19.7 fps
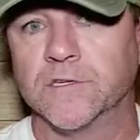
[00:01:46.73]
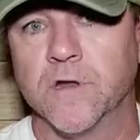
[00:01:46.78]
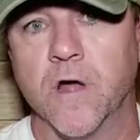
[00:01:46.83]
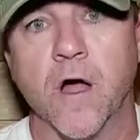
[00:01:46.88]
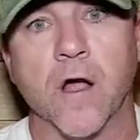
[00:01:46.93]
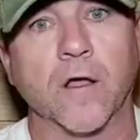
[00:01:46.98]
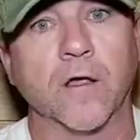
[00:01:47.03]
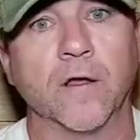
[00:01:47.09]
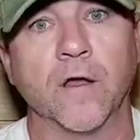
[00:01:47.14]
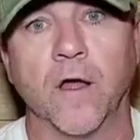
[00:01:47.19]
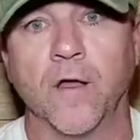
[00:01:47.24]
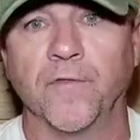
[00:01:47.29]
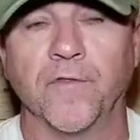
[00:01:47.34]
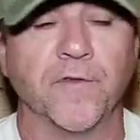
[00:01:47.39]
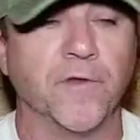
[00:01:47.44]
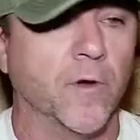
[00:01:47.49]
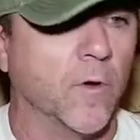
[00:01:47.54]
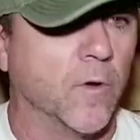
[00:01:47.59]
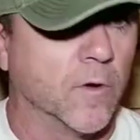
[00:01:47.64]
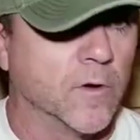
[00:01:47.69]
knocking on the
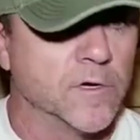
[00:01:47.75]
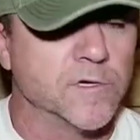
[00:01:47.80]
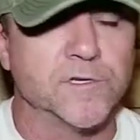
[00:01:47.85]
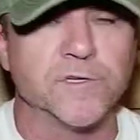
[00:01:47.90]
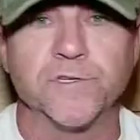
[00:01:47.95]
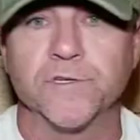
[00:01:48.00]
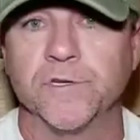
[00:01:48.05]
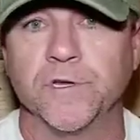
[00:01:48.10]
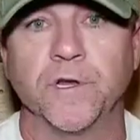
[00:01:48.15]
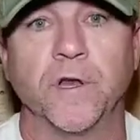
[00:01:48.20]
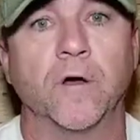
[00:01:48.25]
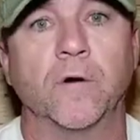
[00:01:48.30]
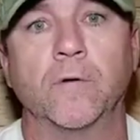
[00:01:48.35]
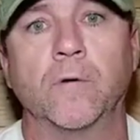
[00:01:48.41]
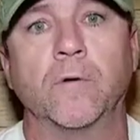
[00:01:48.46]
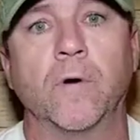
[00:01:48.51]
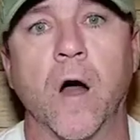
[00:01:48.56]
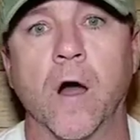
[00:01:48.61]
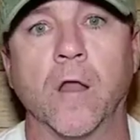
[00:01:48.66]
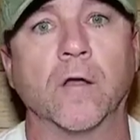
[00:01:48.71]
doors, you
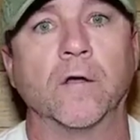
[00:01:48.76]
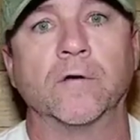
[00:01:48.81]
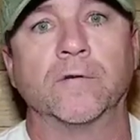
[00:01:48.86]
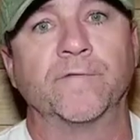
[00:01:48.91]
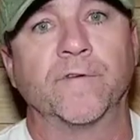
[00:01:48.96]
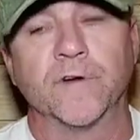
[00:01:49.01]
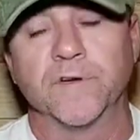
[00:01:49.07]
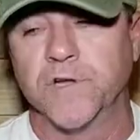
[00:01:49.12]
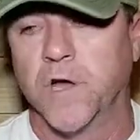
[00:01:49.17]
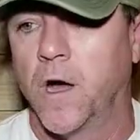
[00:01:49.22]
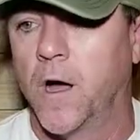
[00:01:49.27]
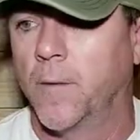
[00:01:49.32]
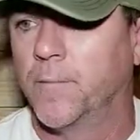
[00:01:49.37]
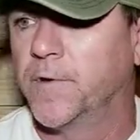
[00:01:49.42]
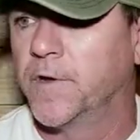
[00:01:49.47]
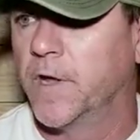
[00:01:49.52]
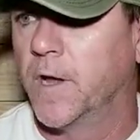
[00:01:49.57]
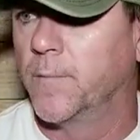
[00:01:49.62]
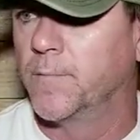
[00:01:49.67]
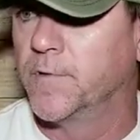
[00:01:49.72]
know, hollering for Tom
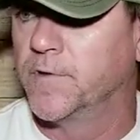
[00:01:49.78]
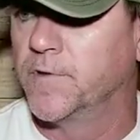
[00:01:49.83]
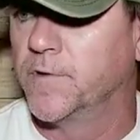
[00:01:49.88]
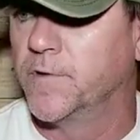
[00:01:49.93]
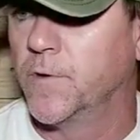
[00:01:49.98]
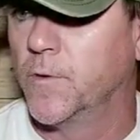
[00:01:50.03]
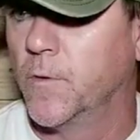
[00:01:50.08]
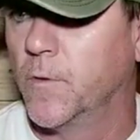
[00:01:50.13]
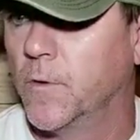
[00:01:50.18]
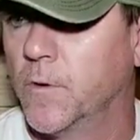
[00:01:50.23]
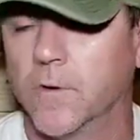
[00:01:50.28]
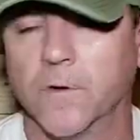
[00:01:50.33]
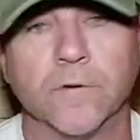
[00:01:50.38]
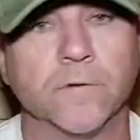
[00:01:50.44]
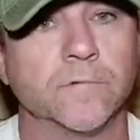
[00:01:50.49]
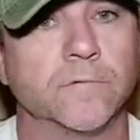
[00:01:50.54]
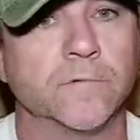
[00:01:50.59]
to come to the door.